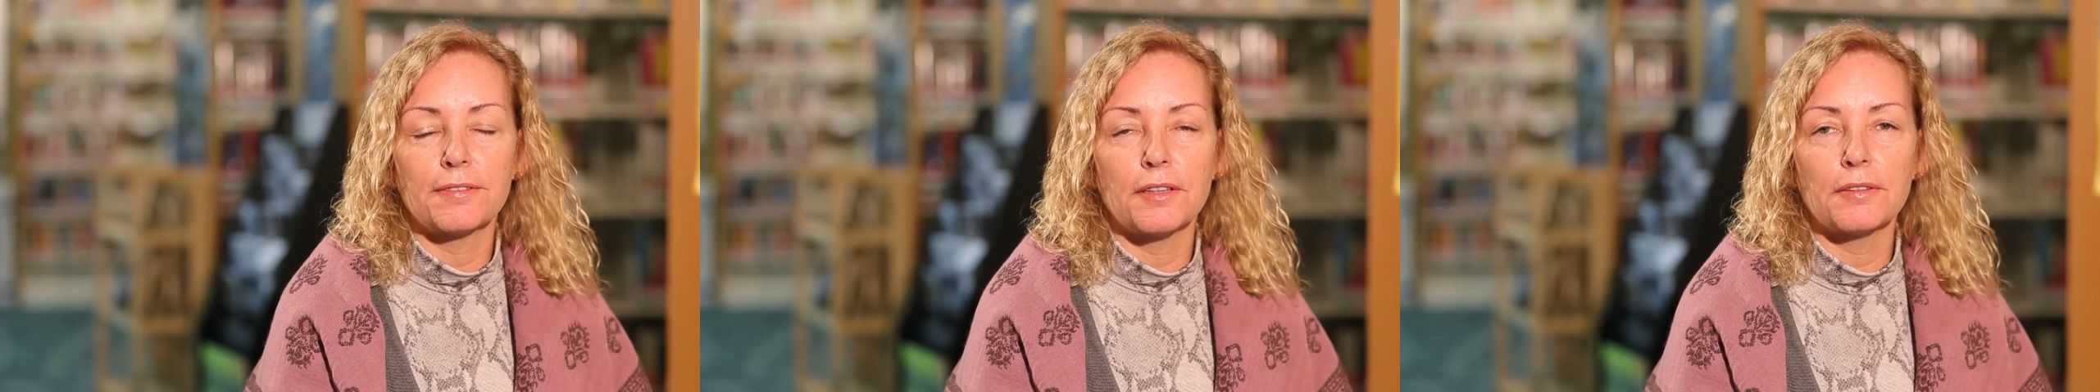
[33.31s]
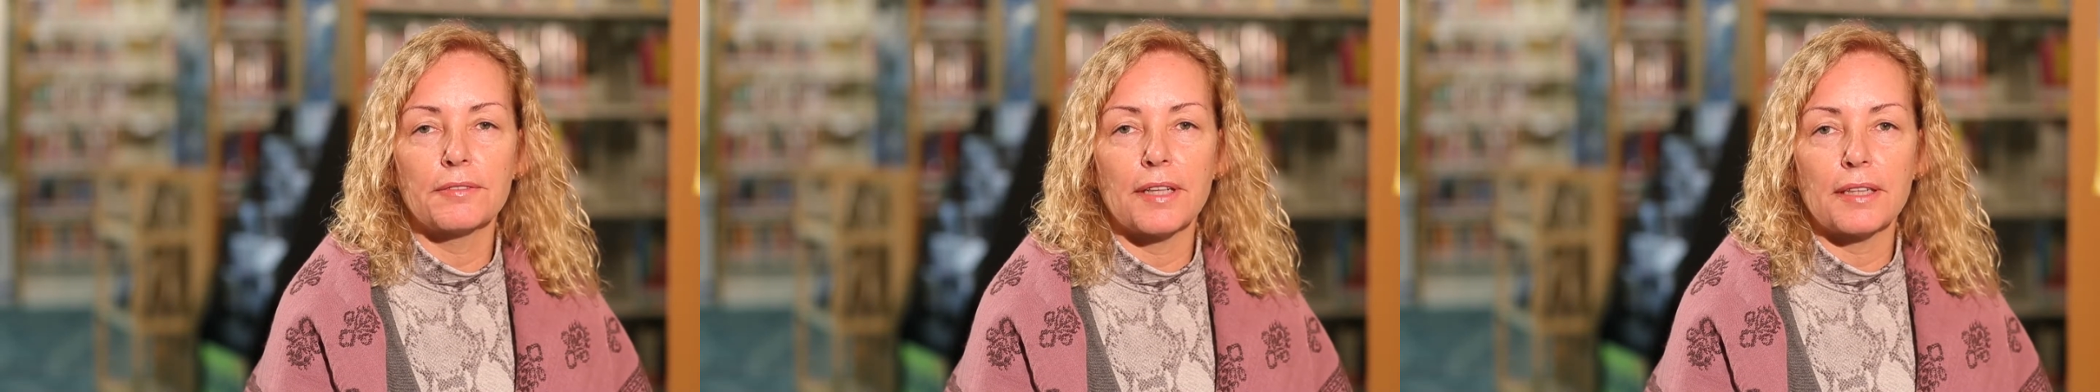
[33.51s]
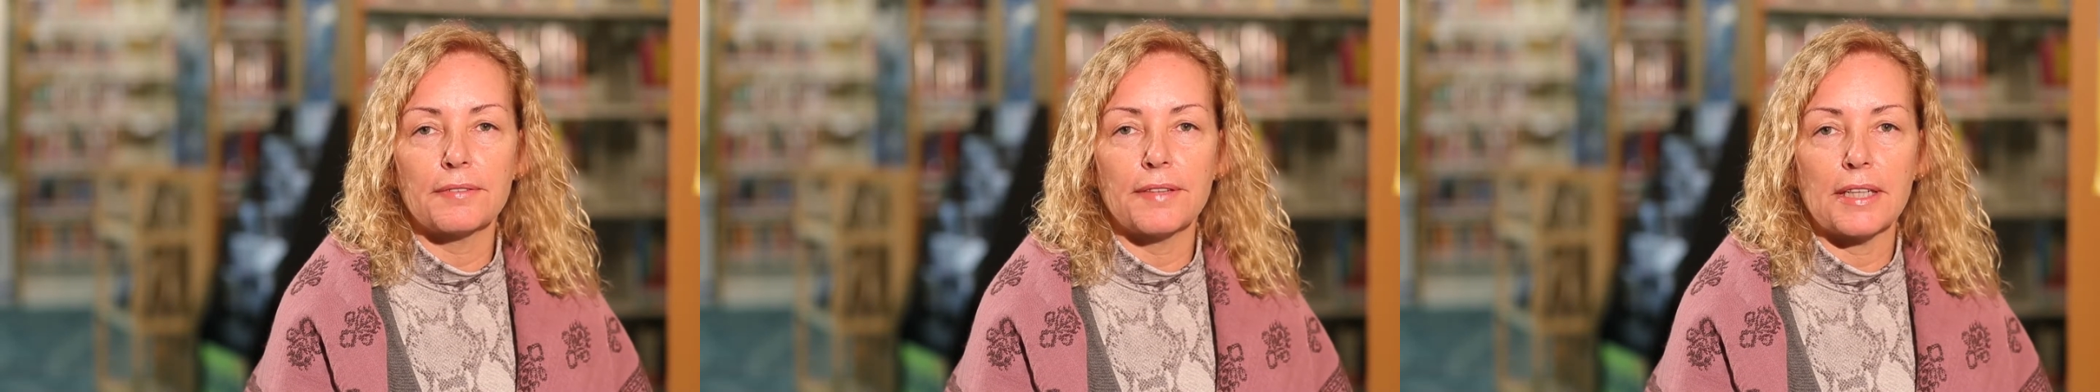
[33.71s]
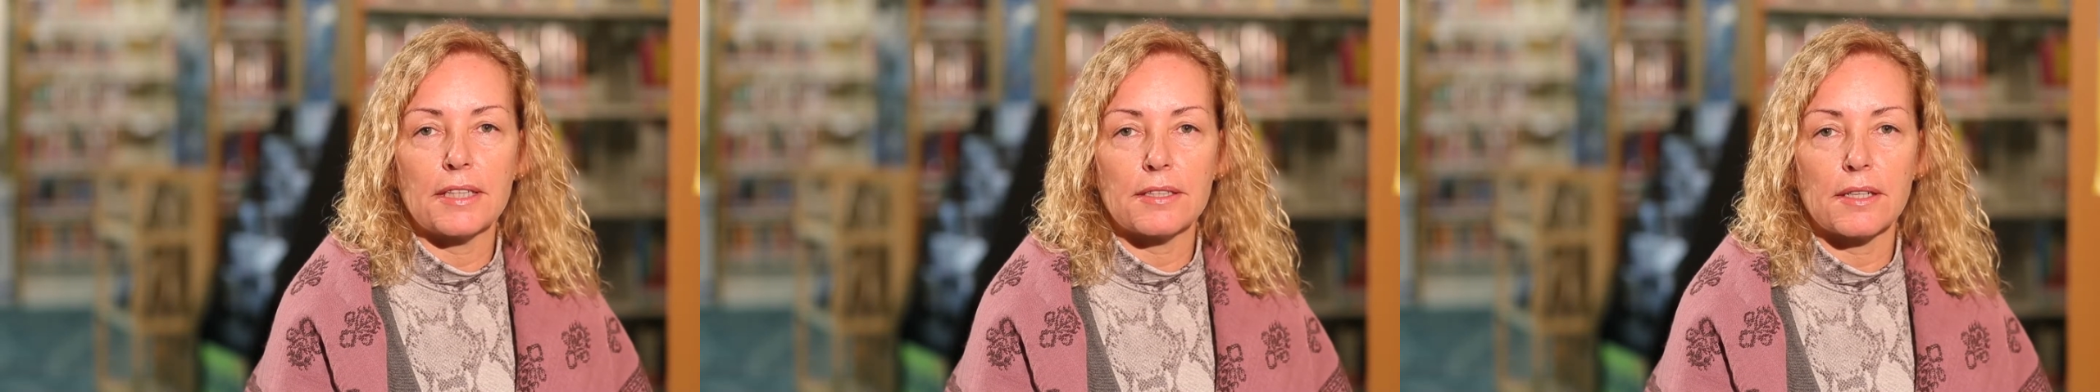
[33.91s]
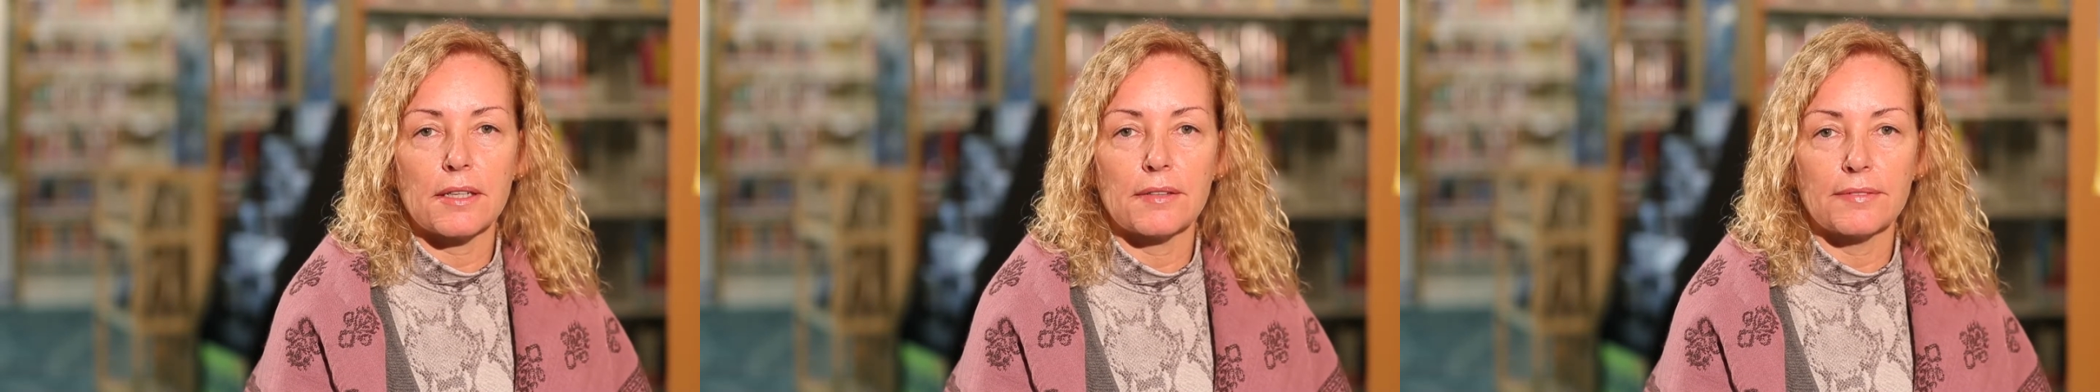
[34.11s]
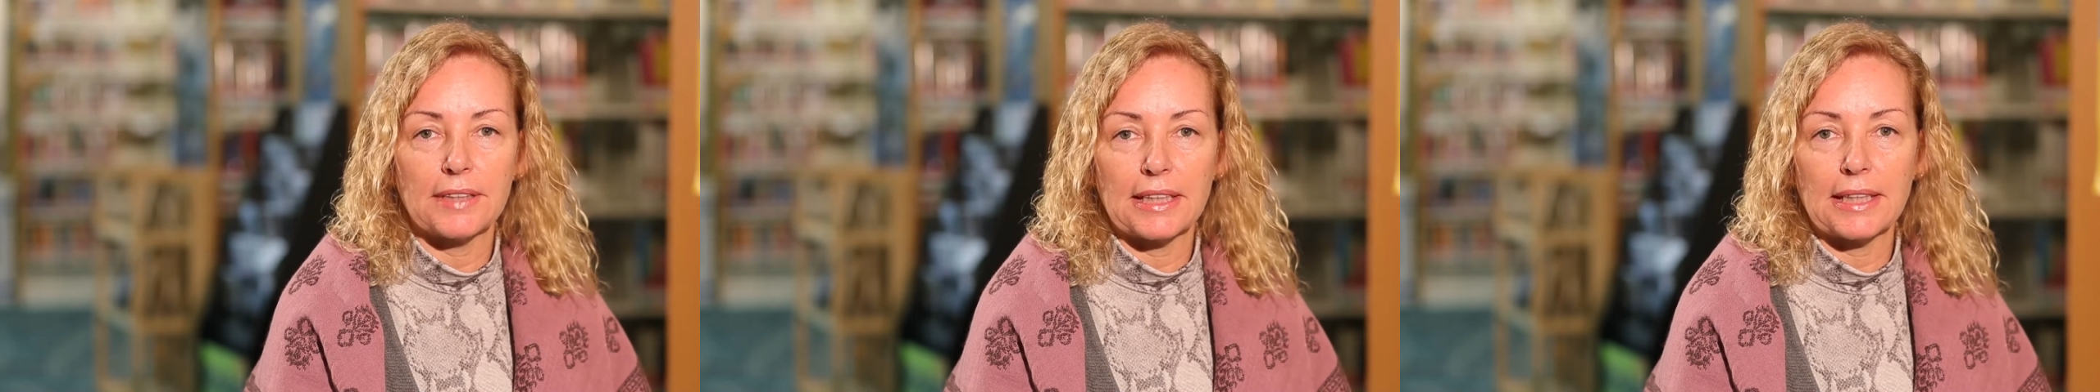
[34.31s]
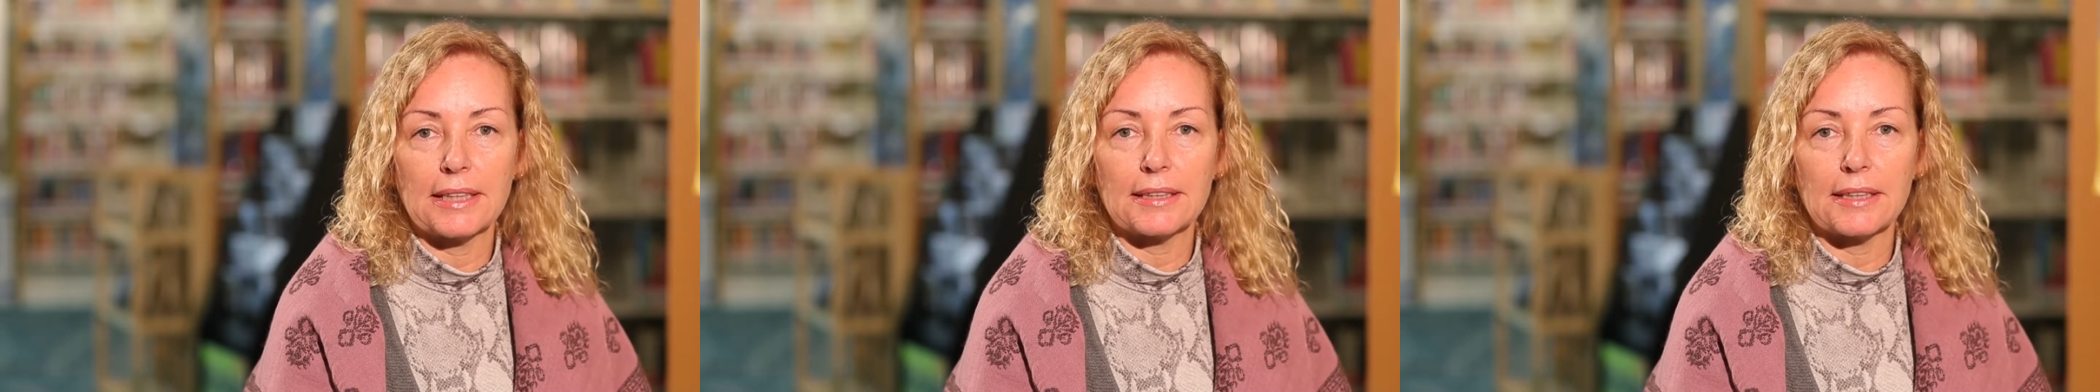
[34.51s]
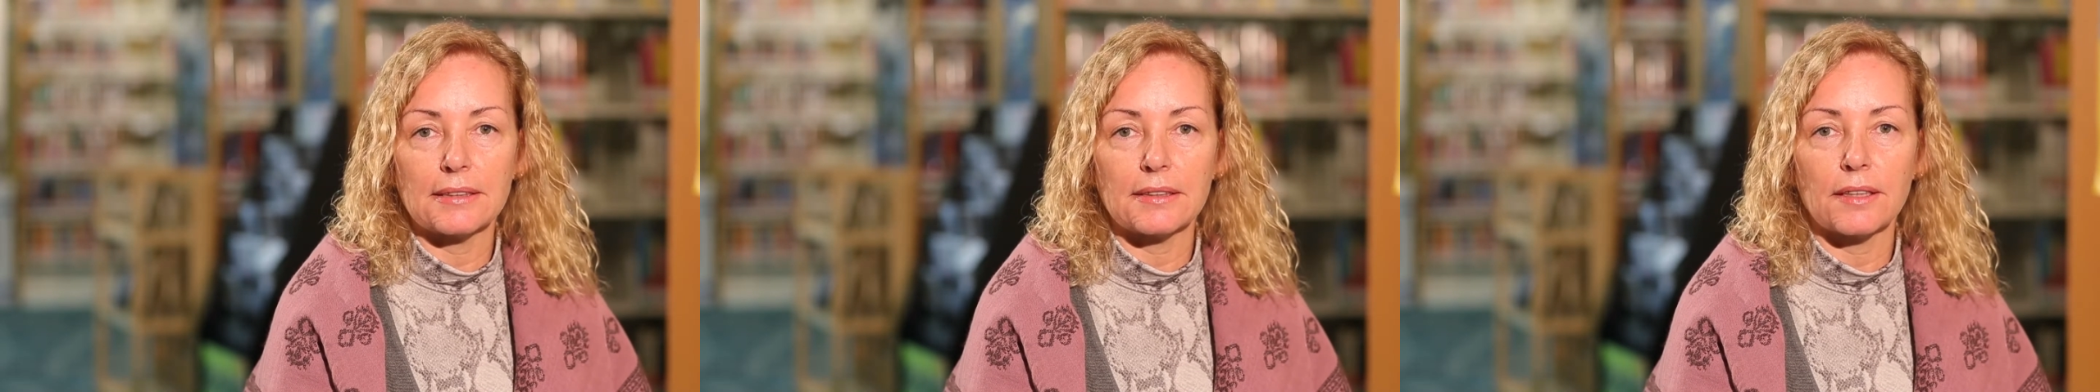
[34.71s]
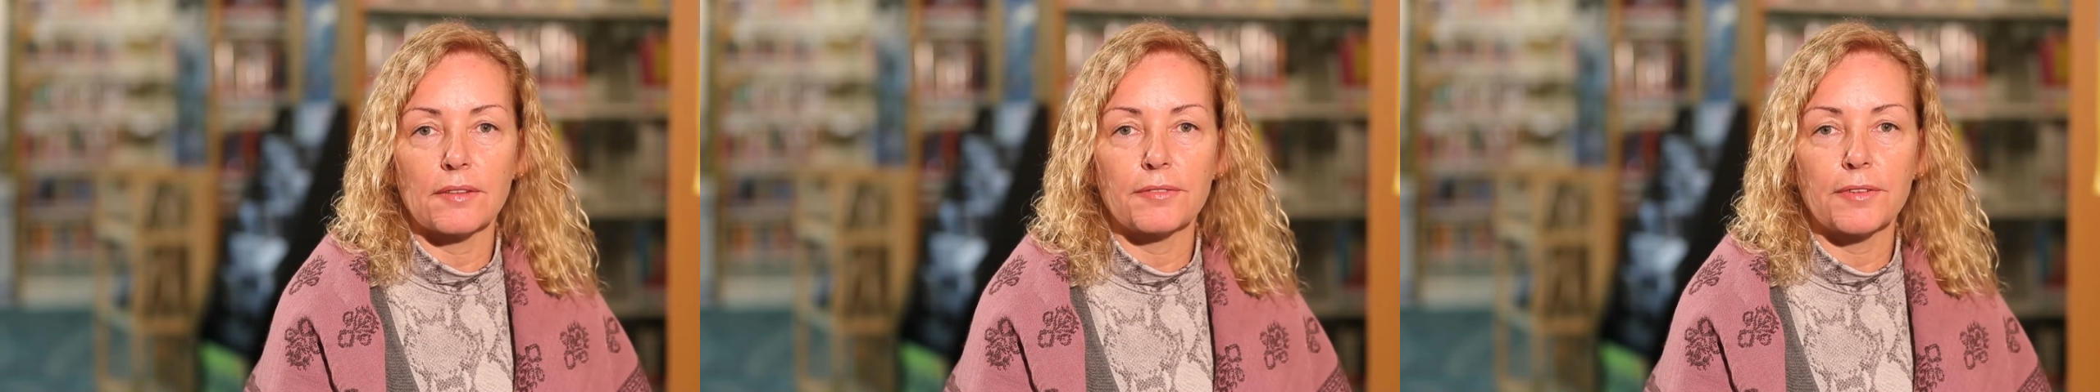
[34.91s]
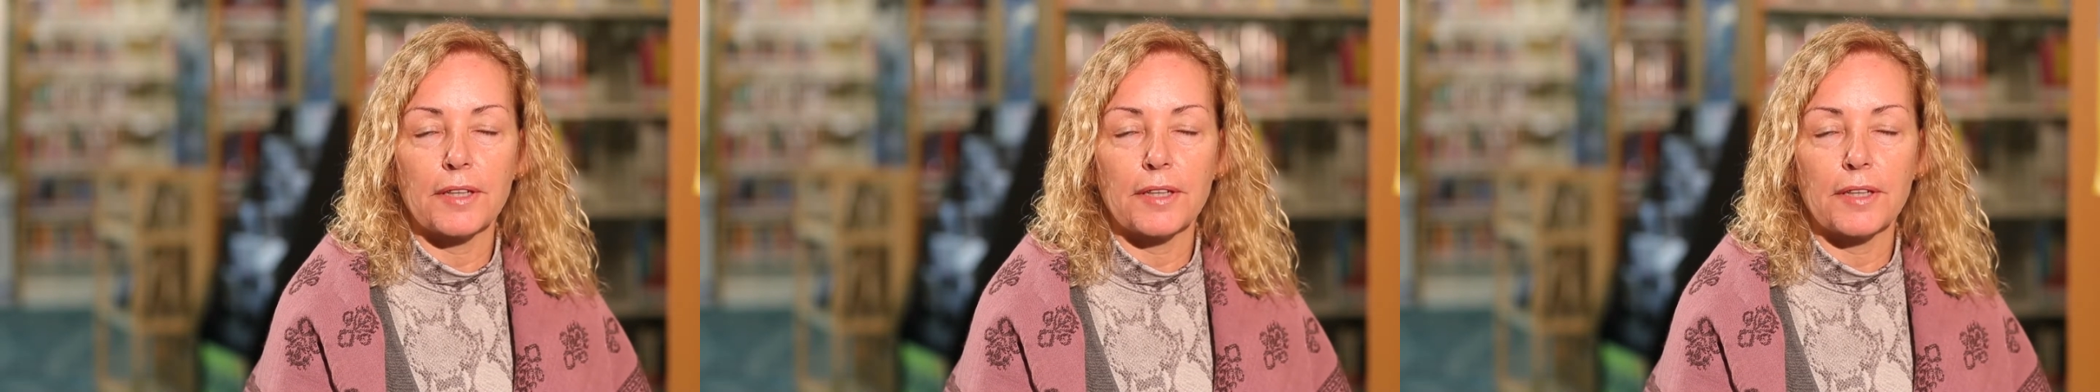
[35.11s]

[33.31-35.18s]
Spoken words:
full renovation of the existing